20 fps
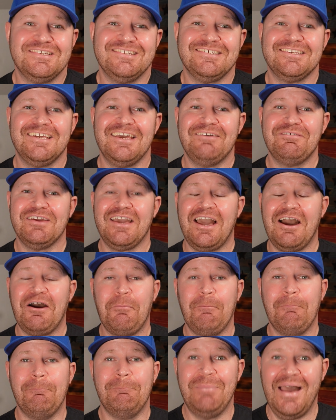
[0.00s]
is giving
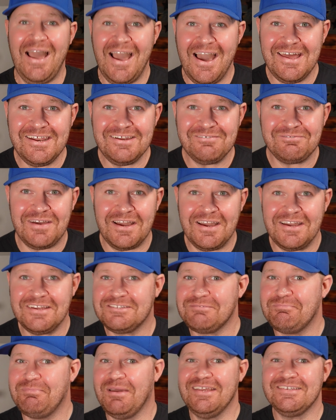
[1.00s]
out bad
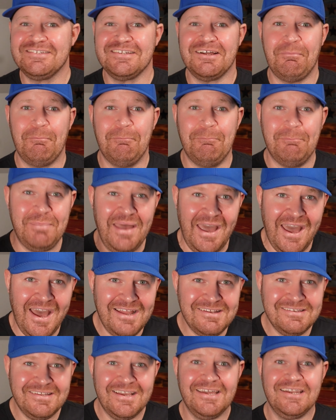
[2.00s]
advice based on
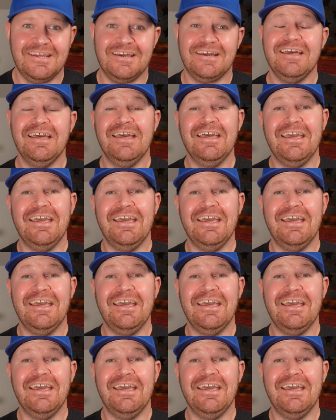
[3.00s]
bad data,